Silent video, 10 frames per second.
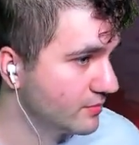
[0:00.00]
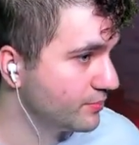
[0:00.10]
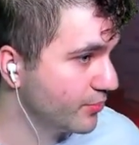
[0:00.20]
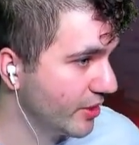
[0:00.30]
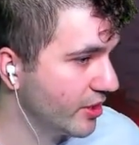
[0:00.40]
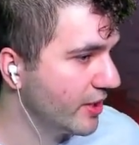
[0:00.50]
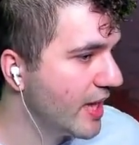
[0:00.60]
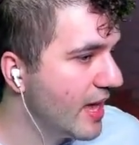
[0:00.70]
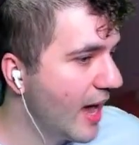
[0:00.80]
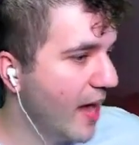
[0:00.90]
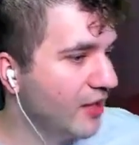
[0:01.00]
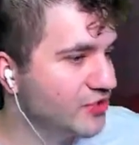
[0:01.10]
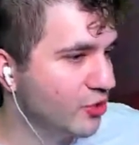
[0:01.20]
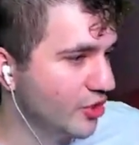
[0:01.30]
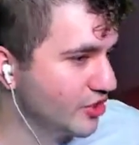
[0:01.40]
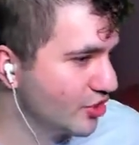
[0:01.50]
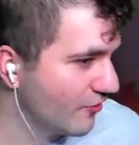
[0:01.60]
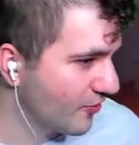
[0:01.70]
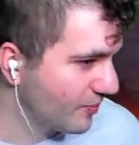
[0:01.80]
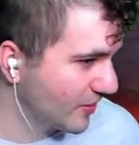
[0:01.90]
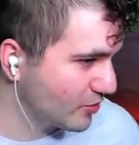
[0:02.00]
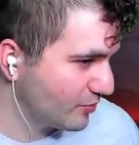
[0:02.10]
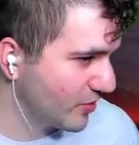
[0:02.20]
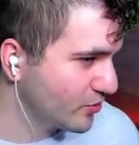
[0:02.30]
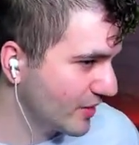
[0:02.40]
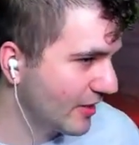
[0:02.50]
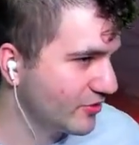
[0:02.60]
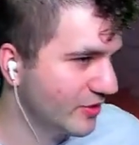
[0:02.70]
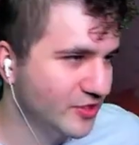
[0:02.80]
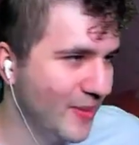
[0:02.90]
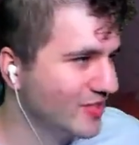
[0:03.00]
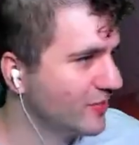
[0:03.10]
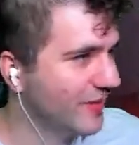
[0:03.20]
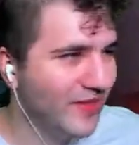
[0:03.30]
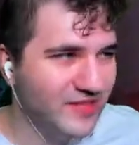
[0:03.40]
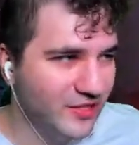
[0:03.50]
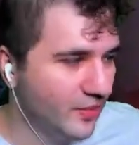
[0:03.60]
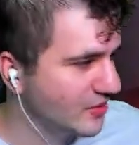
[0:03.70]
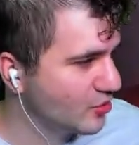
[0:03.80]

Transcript: Pretty good. I also could just go for a +1/+1 counter on Spectre, but I think it's a little bit too